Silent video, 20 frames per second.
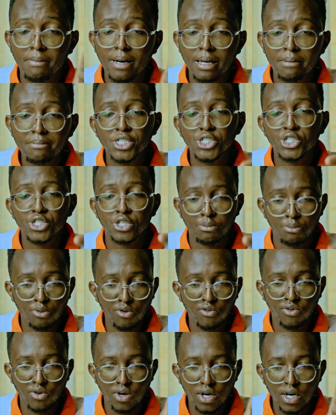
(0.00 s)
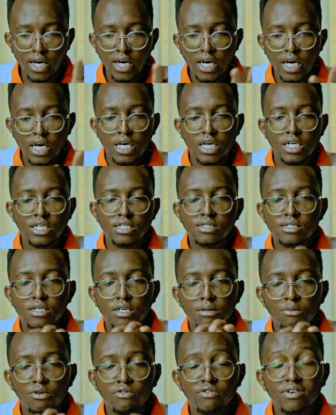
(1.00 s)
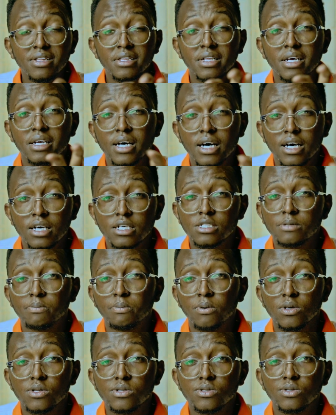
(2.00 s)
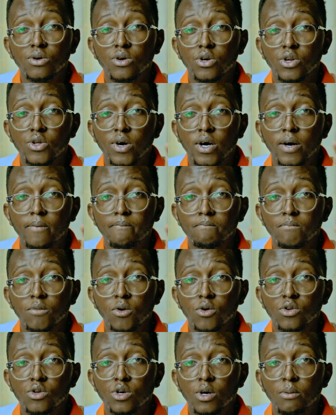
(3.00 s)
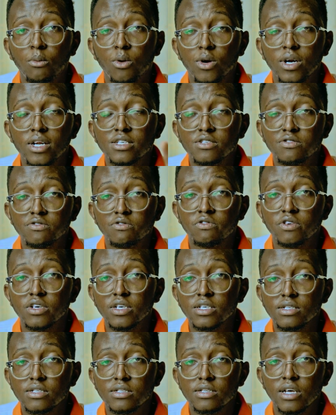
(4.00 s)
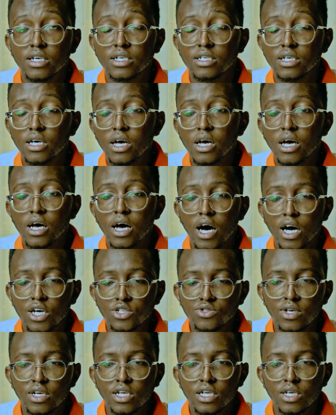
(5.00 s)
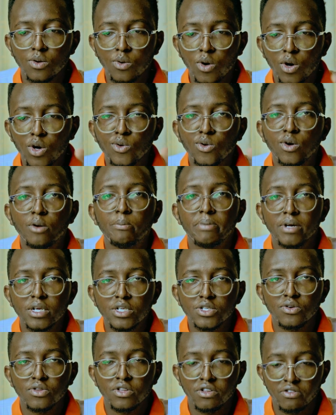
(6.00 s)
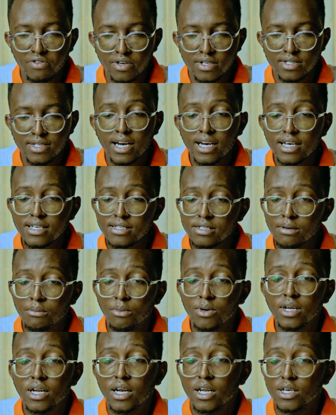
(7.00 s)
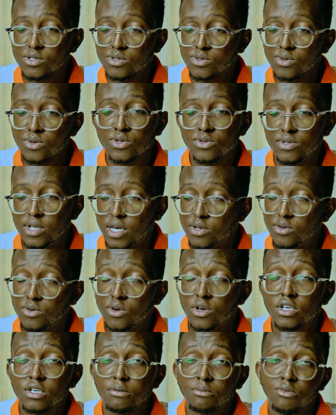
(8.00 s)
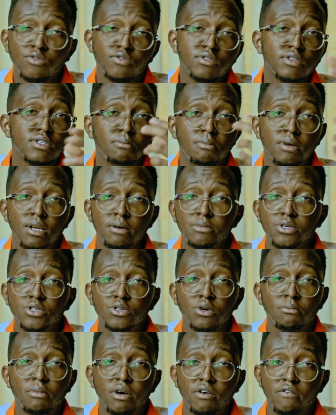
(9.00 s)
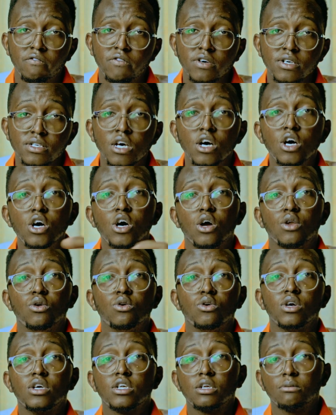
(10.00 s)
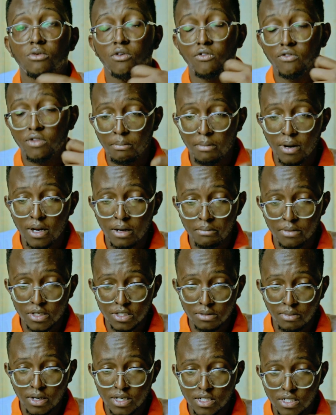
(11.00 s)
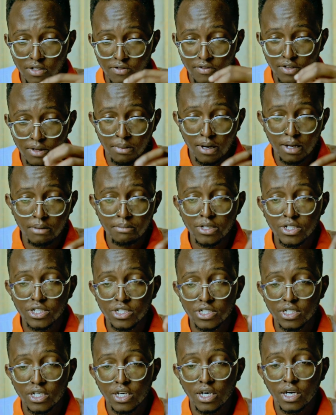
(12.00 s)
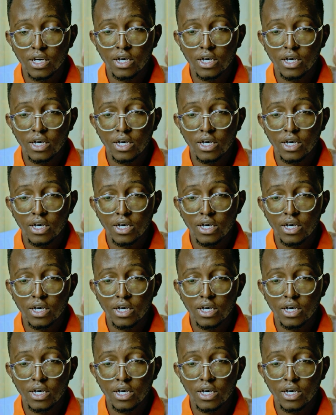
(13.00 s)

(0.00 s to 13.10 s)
blemish removal, it is removing the dark spots on your model's face that actually do not look pretty on the face, unless the model has told you that do not remove this blemish on my face, do not remove the blemish. But if the blemish